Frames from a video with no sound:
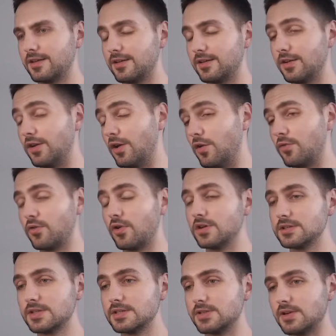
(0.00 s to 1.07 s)
Now, of course,
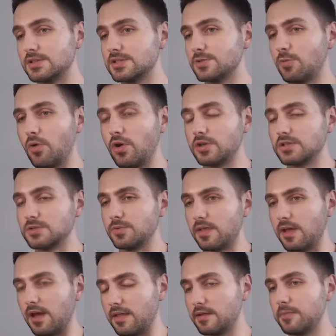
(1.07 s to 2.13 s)
this also works with
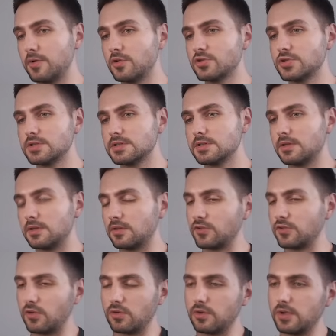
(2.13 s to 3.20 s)
other motions.
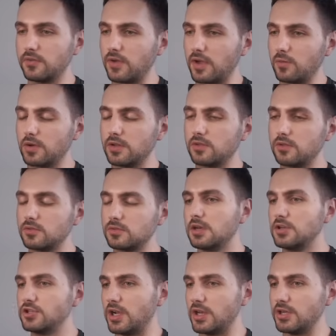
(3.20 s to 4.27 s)
So if I wanted to
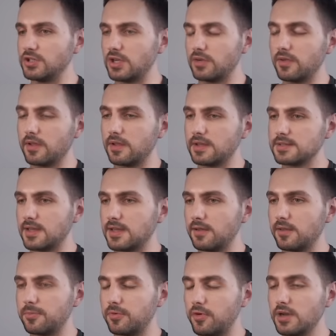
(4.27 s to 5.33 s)
change everything inside
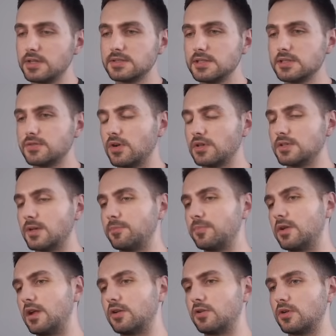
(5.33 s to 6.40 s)
the parentheses, for
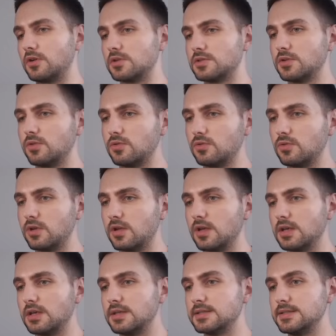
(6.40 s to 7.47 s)
example, I could also do
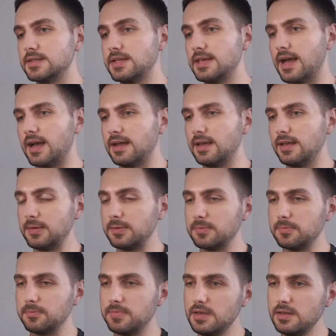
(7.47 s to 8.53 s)

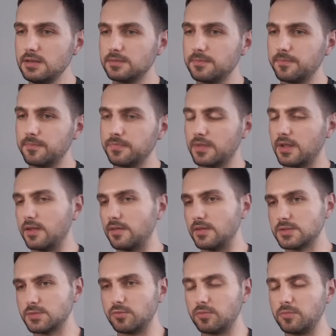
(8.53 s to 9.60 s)
CIB, and
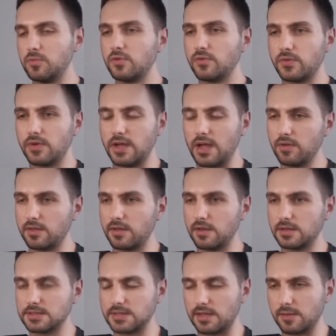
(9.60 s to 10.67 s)
this would remove everything
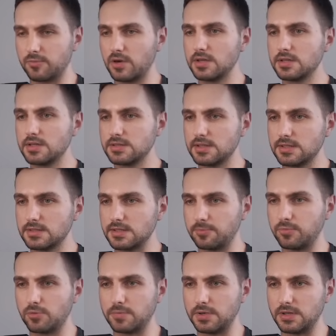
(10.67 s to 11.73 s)
inside the parentheses and
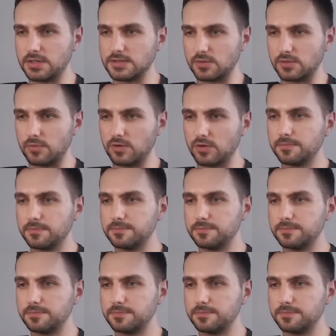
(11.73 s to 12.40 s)
put me in insert mode.